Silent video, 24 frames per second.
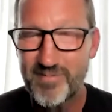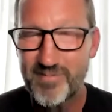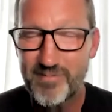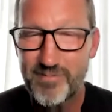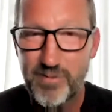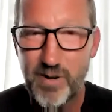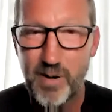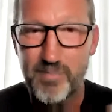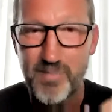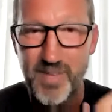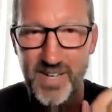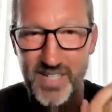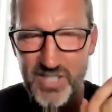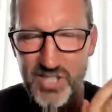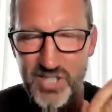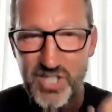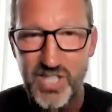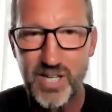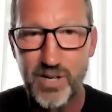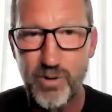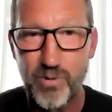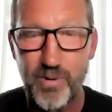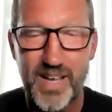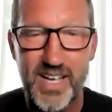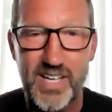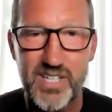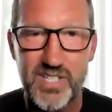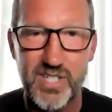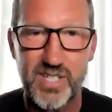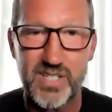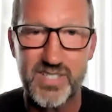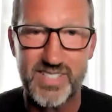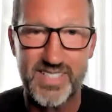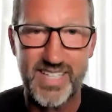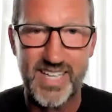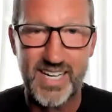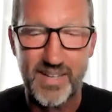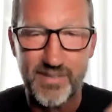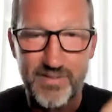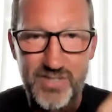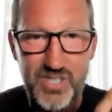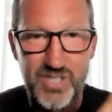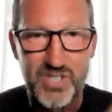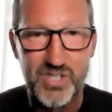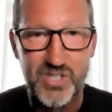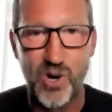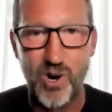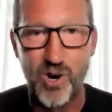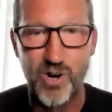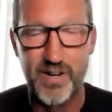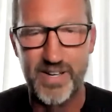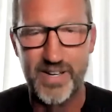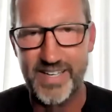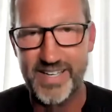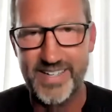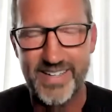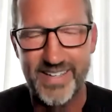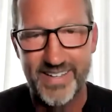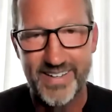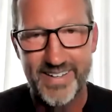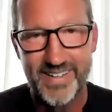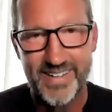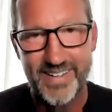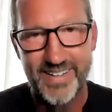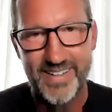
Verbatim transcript: from generations that have started.